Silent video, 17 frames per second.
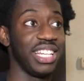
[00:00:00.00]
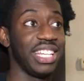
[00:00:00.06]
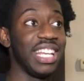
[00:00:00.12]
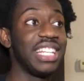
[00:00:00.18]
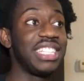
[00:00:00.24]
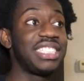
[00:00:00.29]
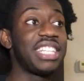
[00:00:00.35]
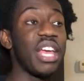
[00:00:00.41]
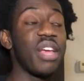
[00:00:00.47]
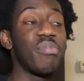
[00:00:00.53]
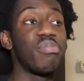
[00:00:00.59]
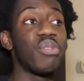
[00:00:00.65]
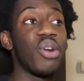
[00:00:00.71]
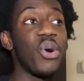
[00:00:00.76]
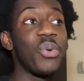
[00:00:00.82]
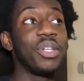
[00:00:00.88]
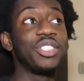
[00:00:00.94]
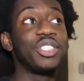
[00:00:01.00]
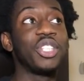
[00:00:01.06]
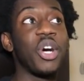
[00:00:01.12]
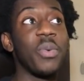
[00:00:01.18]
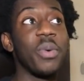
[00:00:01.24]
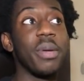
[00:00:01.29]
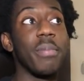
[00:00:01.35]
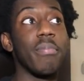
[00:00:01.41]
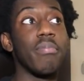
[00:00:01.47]
They say bro is
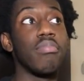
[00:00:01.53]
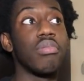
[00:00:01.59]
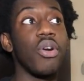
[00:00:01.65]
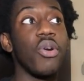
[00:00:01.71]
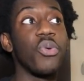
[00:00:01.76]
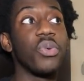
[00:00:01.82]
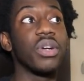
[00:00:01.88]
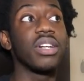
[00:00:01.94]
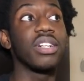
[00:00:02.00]
going broke.